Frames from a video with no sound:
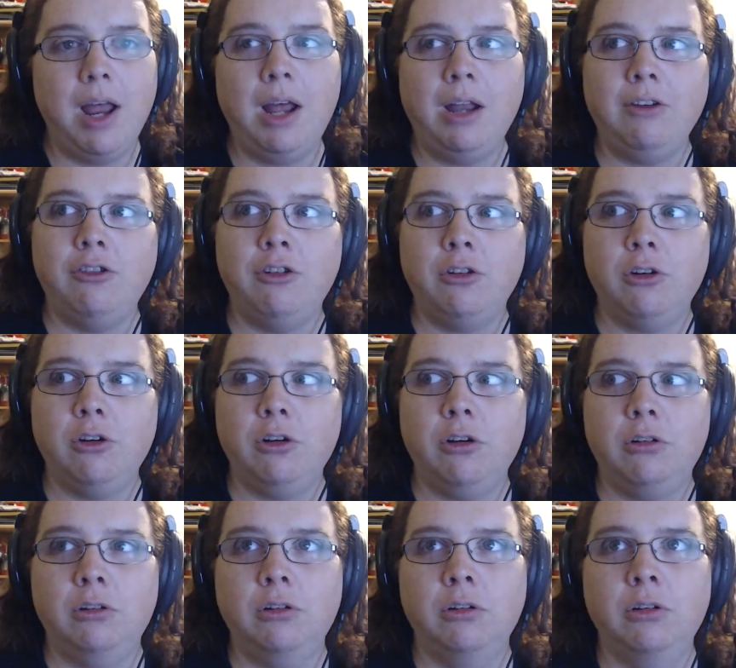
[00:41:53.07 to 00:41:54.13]
not
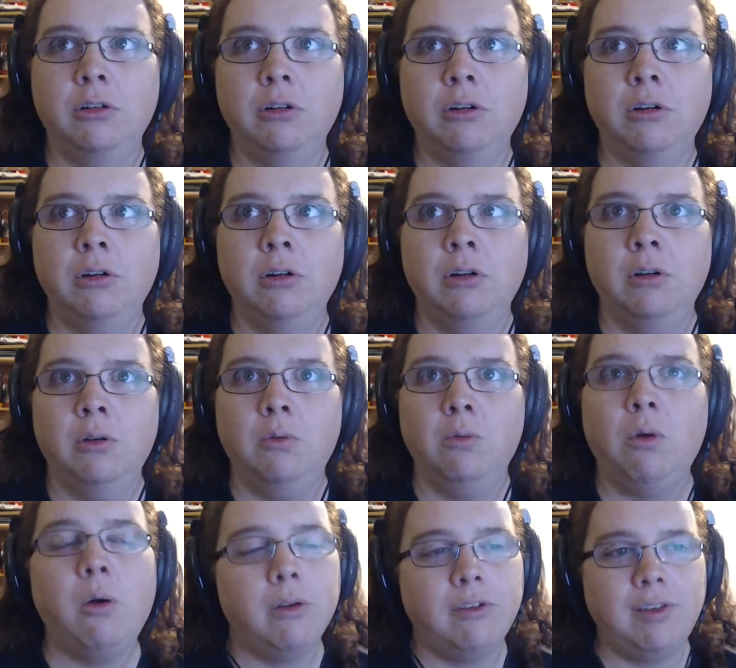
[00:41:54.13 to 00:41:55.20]
sure
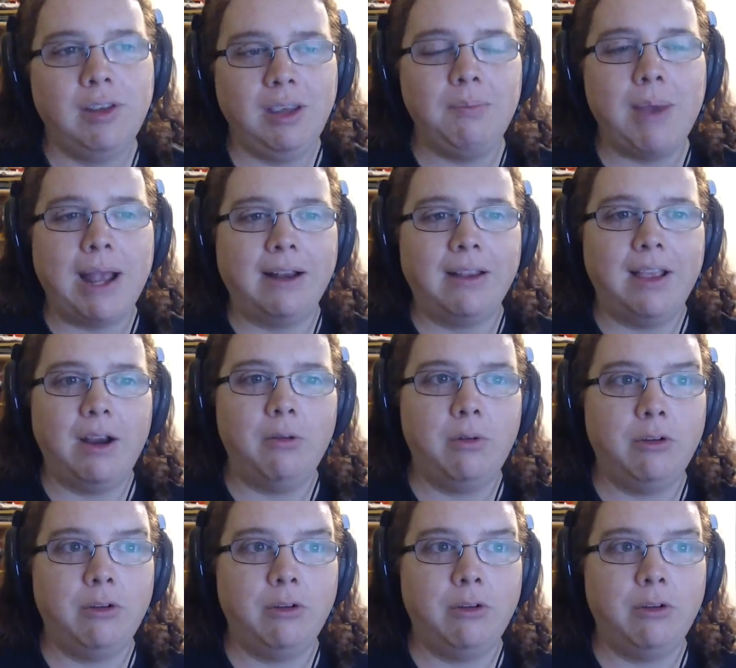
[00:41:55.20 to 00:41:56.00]
what was the impact there.